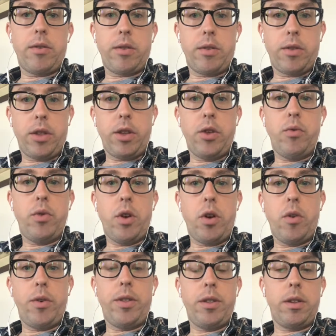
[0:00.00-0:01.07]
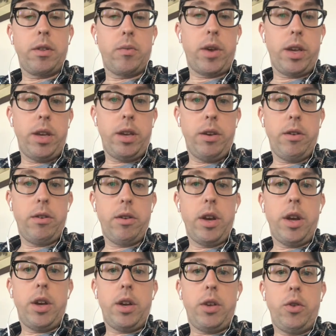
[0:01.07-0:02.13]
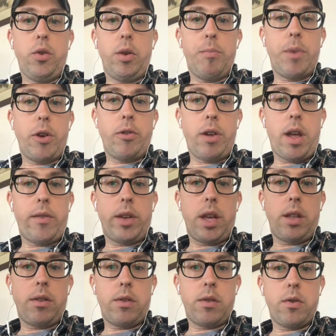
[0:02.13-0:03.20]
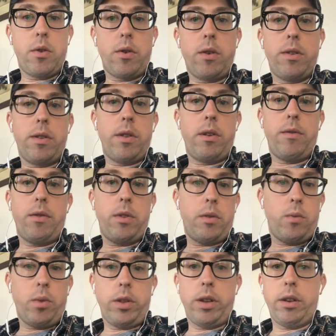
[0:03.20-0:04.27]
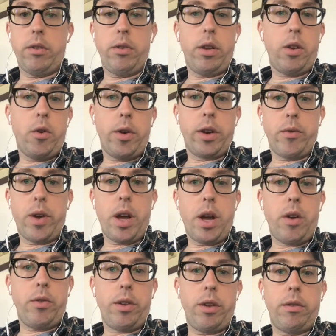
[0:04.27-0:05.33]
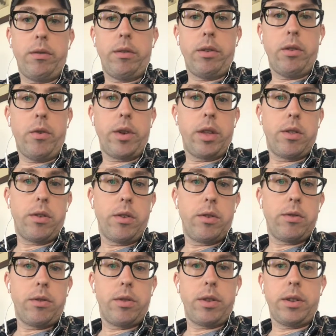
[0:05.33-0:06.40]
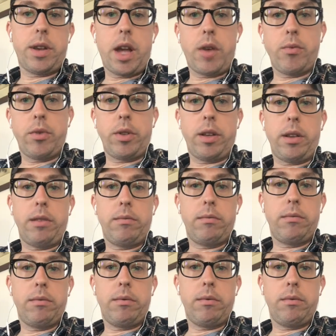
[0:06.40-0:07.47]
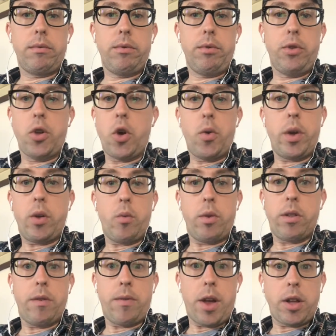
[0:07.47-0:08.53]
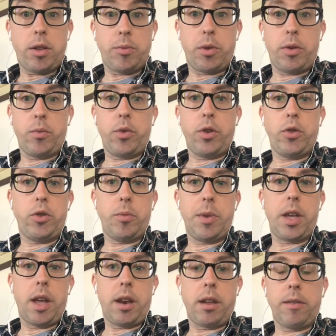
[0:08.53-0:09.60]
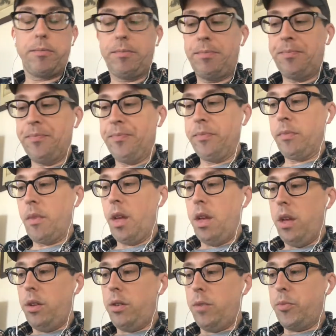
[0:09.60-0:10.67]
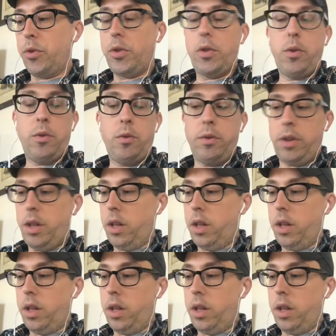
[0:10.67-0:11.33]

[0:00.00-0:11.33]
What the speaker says: and so that and then this way here you can better navigate the store instead of just willy-nilly going around and going in circles and not really knowing what's available and what you should be getting. Number 2,